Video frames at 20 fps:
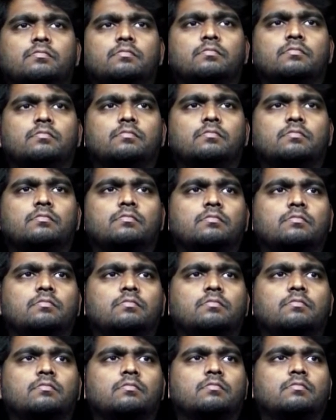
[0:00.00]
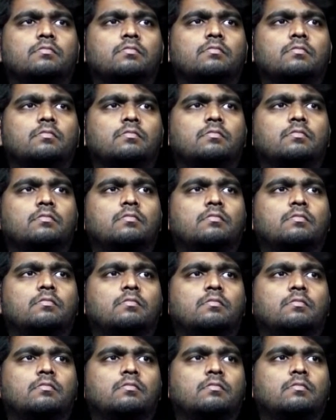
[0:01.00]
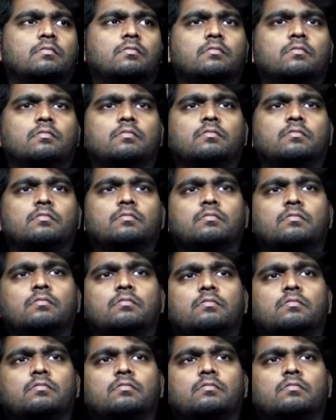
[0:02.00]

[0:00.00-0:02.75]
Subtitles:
(silence)